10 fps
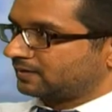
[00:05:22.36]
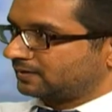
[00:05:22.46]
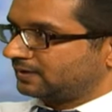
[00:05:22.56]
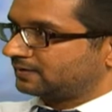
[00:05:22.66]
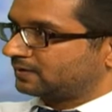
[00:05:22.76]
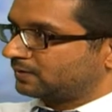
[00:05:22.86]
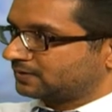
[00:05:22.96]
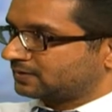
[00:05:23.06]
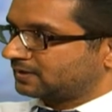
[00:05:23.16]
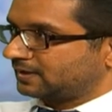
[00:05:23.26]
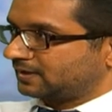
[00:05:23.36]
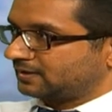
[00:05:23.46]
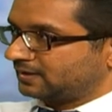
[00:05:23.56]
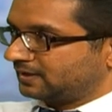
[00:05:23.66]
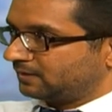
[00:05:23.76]
this cost
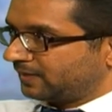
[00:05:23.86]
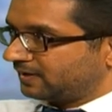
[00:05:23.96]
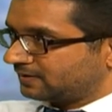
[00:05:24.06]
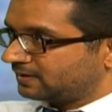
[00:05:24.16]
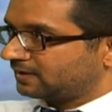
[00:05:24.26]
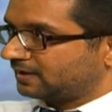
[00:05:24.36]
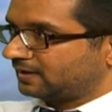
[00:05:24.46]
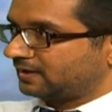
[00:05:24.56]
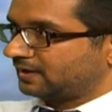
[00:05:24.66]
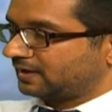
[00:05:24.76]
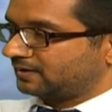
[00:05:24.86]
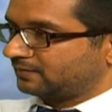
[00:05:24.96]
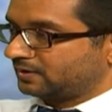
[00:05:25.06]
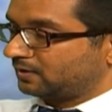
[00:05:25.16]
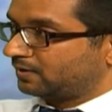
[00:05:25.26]
the inpatient a
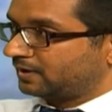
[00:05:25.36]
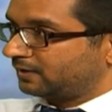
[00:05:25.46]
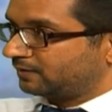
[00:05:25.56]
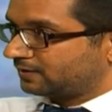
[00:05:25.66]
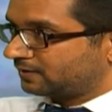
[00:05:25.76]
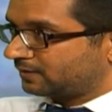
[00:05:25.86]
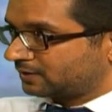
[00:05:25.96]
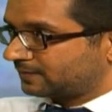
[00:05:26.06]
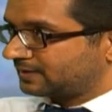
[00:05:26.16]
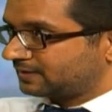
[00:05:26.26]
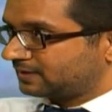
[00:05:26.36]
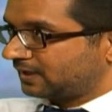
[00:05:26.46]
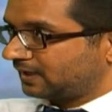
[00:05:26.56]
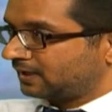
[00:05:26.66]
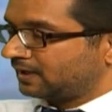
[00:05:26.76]
longer duration of hospital
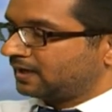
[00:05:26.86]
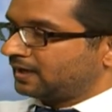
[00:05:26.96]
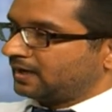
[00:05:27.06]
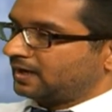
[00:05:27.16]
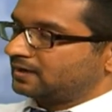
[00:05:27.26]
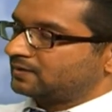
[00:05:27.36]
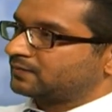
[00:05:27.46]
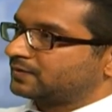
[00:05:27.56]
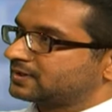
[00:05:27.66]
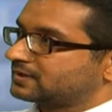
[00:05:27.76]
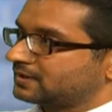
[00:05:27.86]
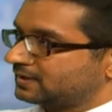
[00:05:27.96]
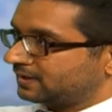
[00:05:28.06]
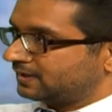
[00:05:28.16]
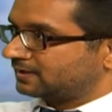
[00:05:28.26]
stay. And for the
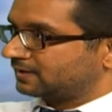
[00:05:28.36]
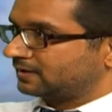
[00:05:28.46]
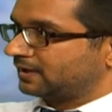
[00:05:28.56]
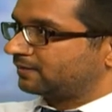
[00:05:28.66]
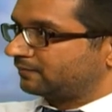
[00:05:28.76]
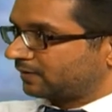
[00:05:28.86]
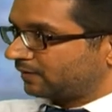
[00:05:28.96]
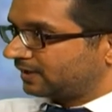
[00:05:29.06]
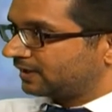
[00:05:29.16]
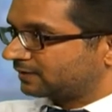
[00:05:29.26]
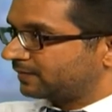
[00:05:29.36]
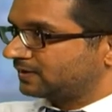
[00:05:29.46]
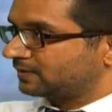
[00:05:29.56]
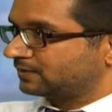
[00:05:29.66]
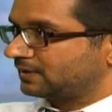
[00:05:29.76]
surgeries, they are quite
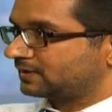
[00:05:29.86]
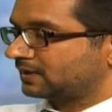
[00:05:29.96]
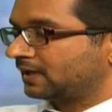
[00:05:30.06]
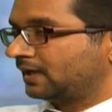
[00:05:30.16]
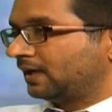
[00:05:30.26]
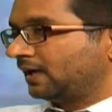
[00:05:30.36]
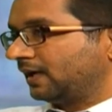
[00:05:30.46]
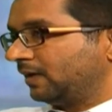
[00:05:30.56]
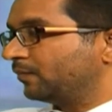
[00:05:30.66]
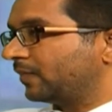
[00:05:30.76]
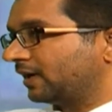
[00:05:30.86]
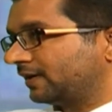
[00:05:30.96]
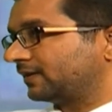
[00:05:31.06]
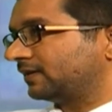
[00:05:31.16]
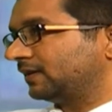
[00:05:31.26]
expensive. These
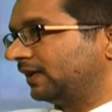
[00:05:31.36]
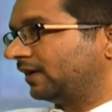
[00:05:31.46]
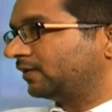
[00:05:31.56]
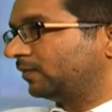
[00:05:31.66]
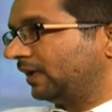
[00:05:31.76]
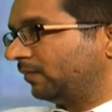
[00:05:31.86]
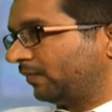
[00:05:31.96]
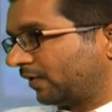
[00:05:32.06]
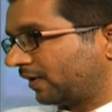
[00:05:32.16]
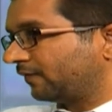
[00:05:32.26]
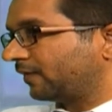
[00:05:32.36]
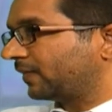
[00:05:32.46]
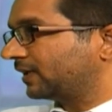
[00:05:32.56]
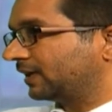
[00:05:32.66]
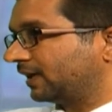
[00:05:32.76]
implants, they have to be imported
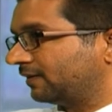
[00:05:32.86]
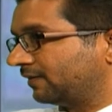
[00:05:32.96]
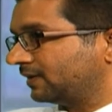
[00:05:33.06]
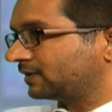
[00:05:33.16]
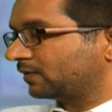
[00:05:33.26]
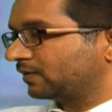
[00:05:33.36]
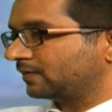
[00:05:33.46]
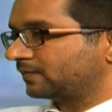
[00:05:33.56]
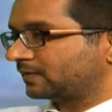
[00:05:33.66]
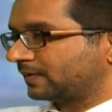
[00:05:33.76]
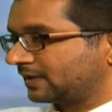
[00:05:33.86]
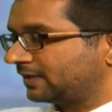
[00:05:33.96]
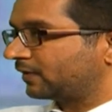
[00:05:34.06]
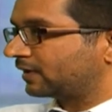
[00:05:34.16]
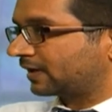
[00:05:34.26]
from other countries. So
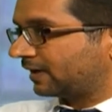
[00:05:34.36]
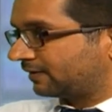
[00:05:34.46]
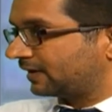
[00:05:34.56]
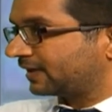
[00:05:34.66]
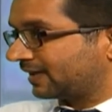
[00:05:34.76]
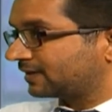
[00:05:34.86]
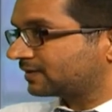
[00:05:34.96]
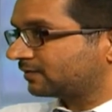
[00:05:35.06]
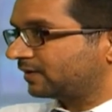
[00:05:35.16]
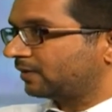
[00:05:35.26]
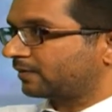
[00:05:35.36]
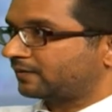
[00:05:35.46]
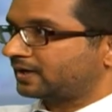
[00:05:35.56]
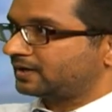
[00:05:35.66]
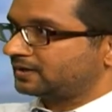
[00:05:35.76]
especially for a country like us, we are
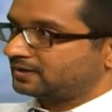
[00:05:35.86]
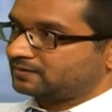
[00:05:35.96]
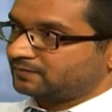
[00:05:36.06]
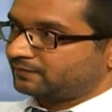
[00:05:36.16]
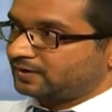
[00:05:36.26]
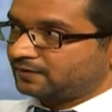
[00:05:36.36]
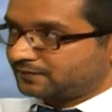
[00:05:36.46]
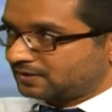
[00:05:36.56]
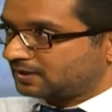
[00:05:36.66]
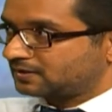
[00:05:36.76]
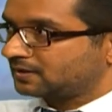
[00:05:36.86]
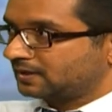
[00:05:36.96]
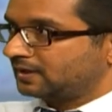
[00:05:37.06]
providing it free of charge